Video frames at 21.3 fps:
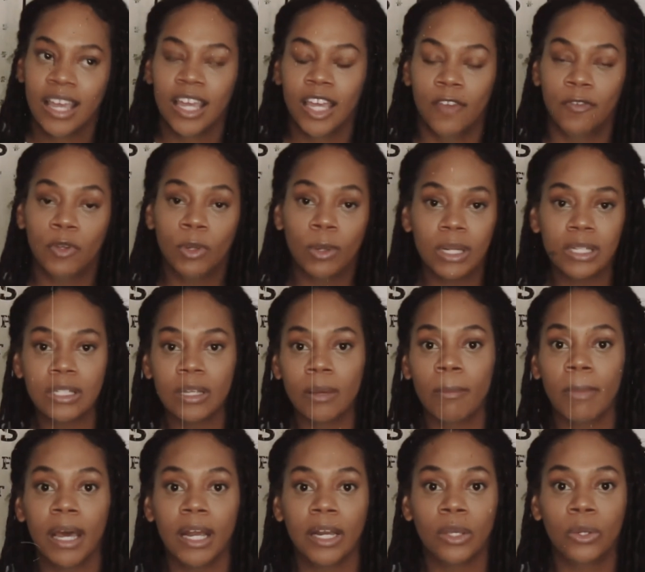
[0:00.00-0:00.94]
If you are
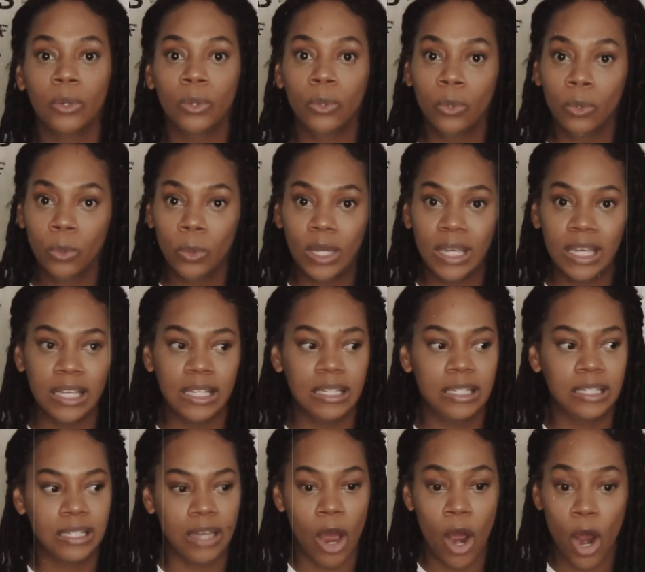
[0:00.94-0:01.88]
somebody who
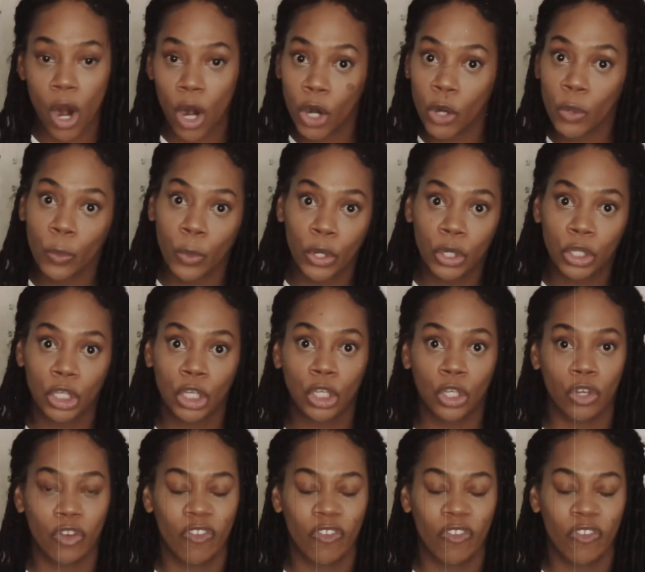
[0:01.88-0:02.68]
is hardworking,